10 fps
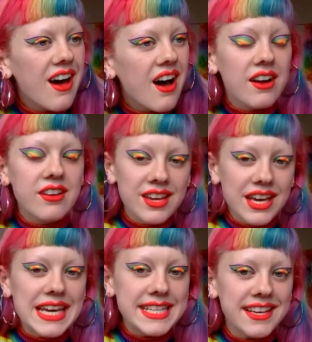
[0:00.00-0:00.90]
I think
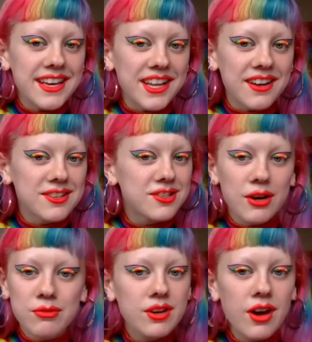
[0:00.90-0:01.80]
ease it in,
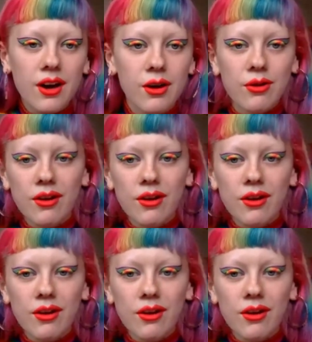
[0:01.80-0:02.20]
don't go